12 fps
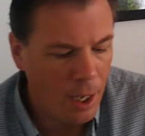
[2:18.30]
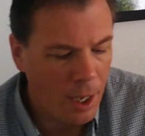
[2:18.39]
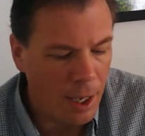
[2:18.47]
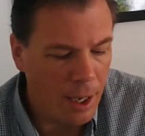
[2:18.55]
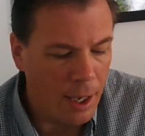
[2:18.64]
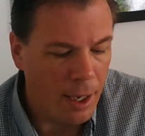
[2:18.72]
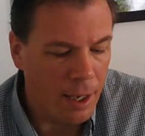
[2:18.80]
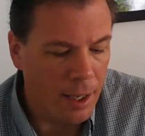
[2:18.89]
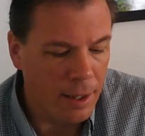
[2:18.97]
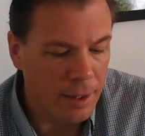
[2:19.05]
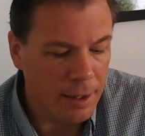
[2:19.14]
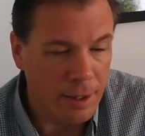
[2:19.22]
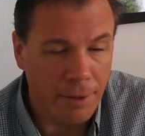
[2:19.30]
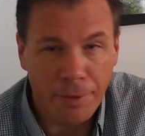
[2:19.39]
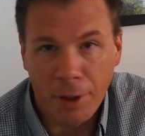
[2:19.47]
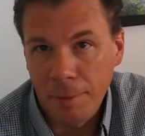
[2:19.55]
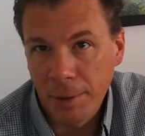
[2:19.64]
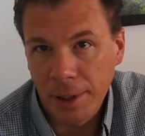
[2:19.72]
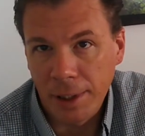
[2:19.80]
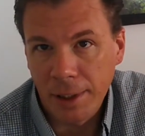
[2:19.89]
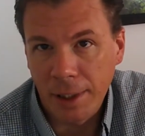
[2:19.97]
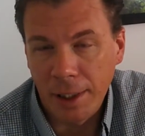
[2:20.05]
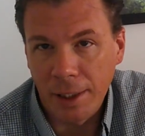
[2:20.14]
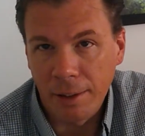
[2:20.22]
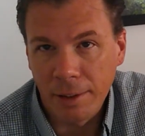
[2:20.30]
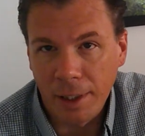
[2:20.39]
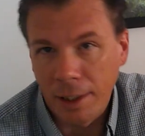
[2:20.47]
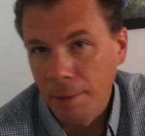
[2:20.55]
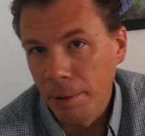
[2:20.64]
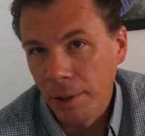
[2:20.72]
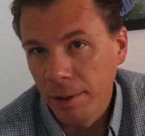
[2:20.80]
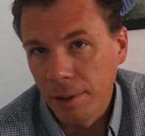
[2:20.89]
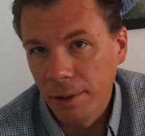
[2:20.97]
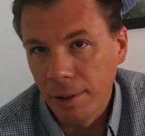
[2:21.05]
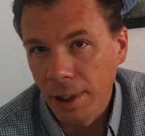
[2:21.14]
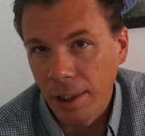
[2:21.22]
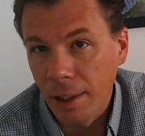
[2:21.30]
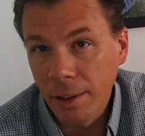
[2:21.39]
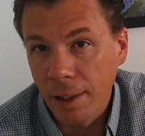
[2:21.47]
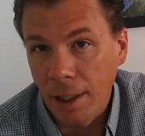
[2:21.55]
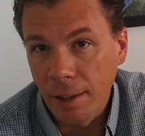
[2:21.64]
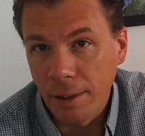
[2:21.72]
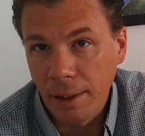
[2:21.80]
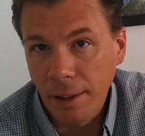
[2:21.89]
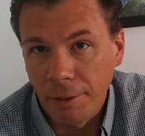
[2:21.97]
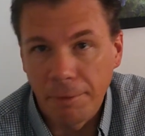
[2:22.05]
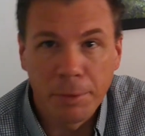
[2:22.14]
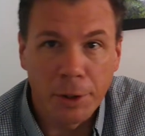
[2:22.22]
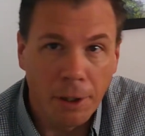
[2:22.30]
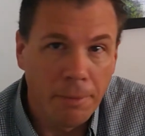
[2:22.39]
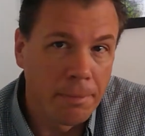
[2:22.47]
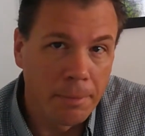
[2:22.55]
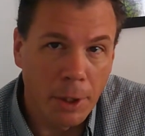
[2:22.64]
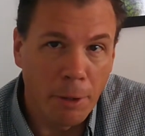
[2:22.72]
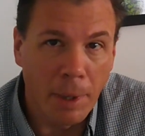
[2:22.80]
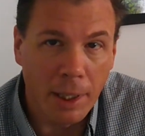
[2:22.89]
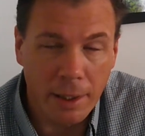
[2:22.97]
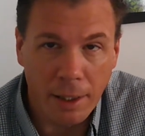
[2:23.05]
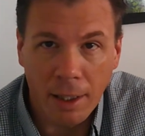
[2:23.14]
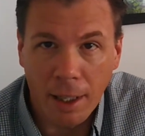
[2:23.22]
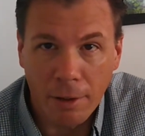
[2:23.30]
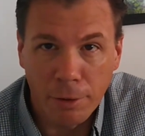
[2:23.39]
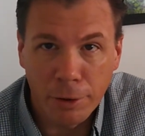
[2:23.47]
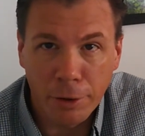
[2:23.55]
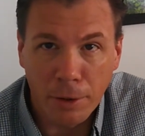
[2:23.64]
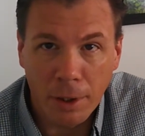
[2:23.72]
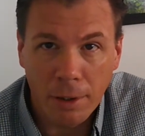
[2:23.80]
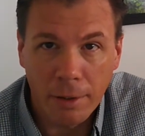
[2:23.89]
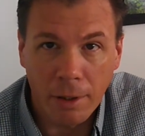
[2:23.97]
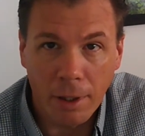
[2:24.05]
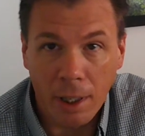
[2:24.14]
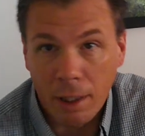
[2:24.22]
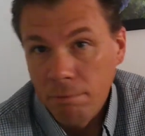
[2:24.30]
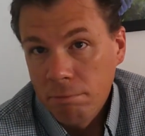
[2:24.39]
and the pharmacist in there is like, the person that does that isn't here. So go back to the Claro store. They're like,